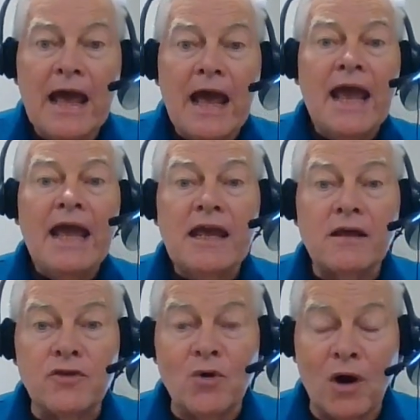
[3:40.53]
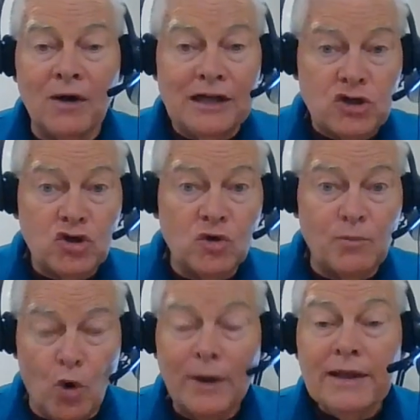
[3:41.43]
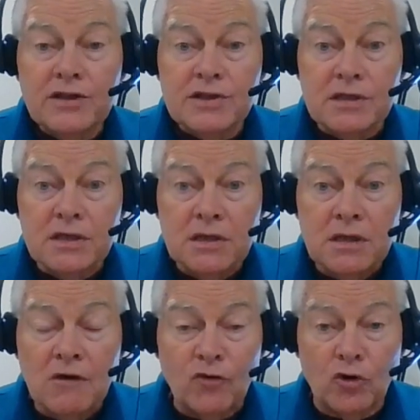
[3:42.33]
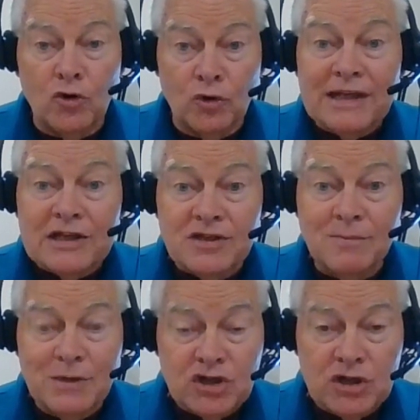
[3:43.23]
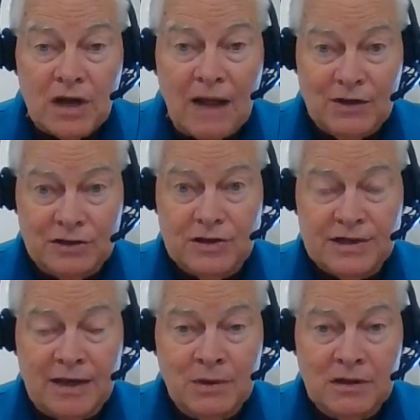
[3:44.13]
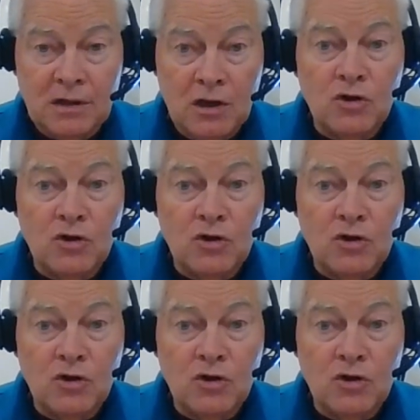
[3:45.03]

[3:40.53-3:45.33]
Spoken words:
Hey, there are additional points for early submission on this assignment.